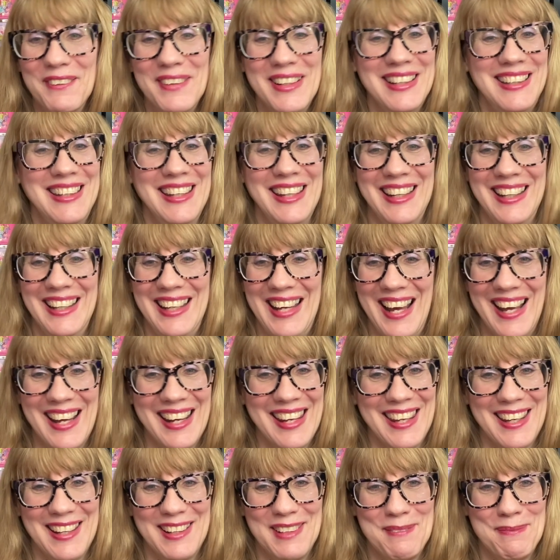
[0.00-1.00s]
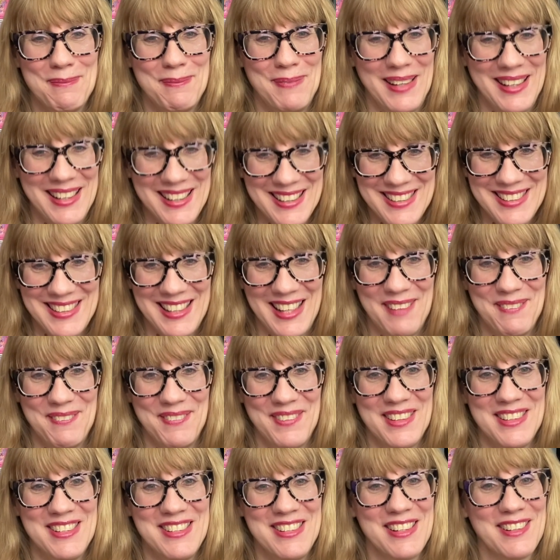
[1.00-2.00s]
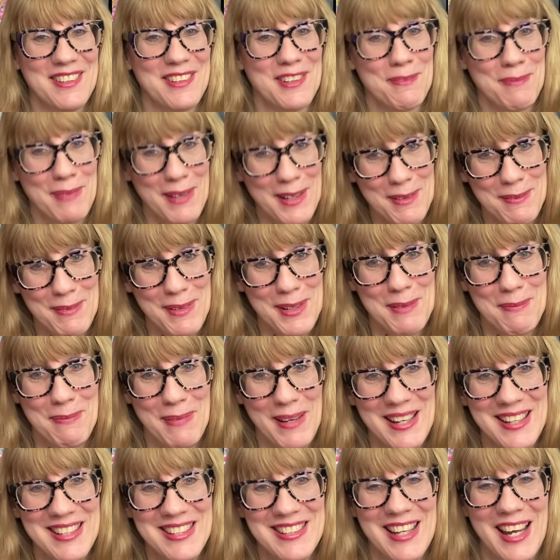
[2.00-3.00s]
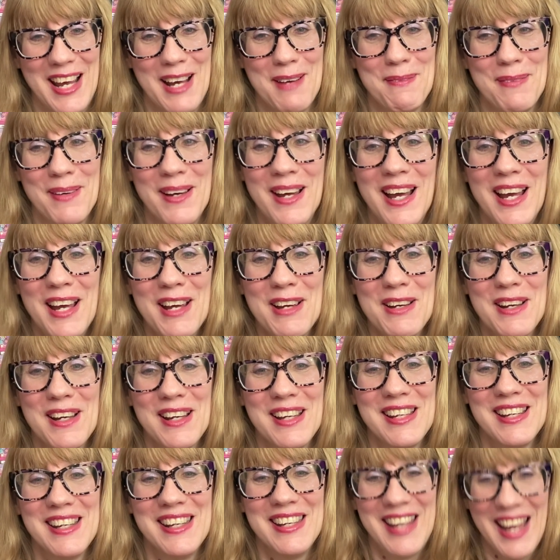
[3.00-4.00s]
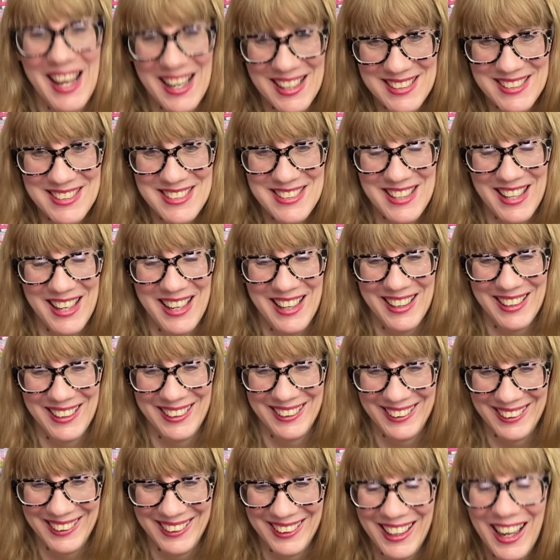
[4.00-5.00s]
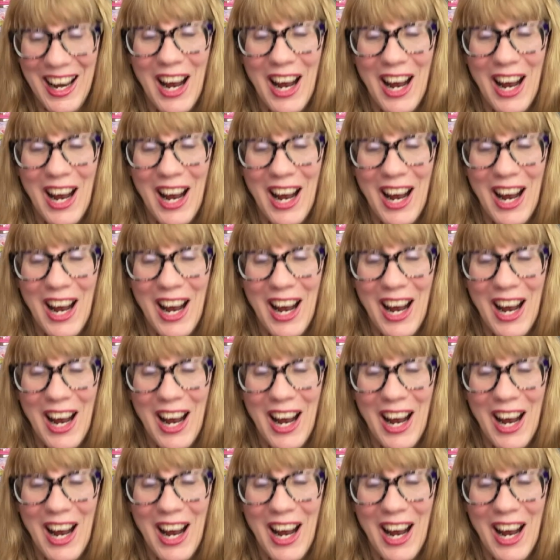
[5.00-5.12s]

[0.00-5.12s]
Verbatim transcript: we did not get a bake shop this year. There better be a bake shop next year